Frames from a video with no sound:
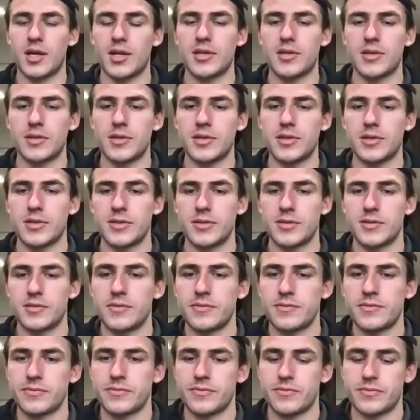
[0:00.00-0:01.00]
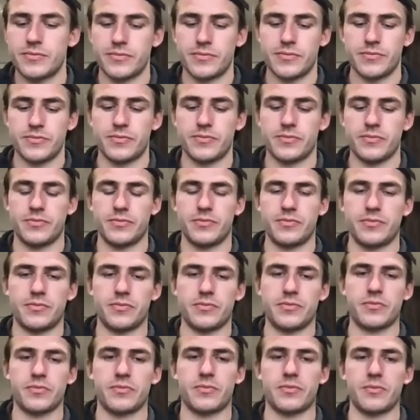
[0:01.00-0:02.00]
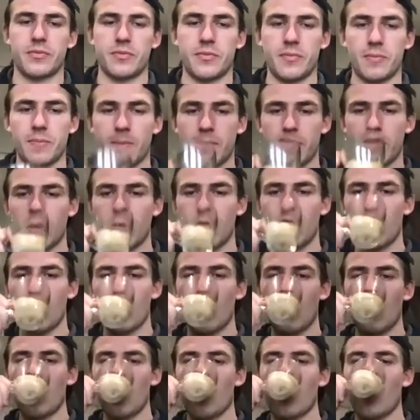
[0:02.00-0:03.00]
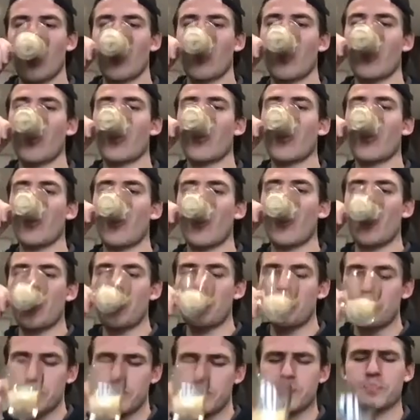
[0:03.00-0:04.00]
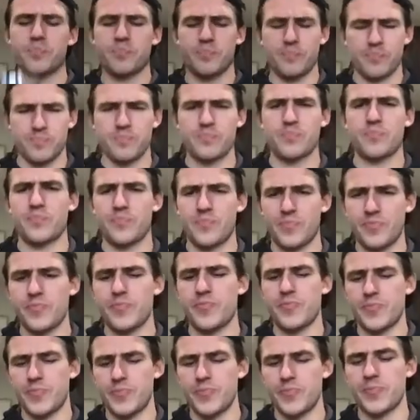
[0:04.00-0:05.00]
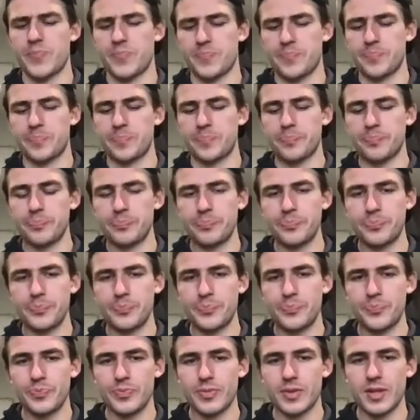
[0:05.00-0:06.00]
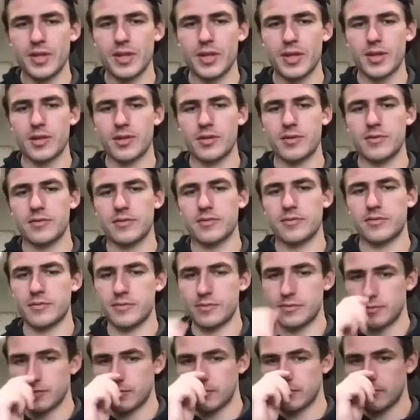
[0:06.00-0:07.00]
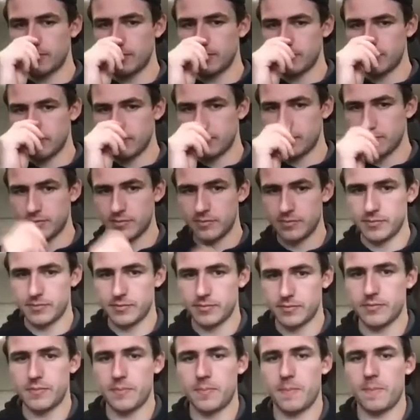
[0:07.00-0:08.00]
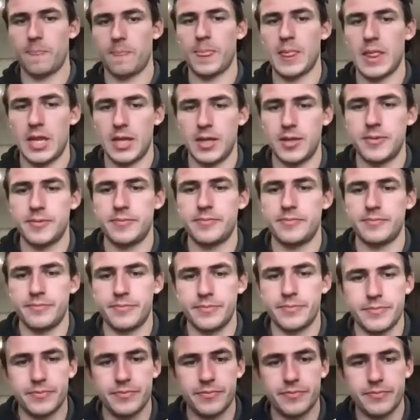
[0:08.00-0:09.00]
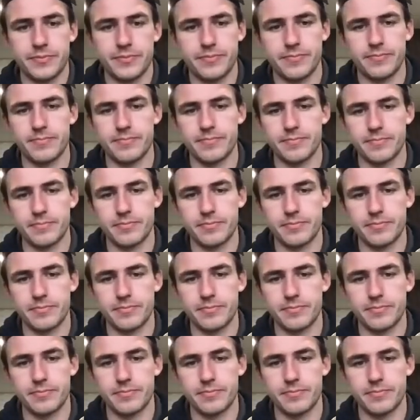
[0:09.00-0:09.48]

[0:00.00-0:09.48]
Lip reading: Yeah, and you as you said, then when people ask you how do you fit all that in, I actually hear that a lot, whether it's to do with gym or work or whatever you're really doing. And I always find that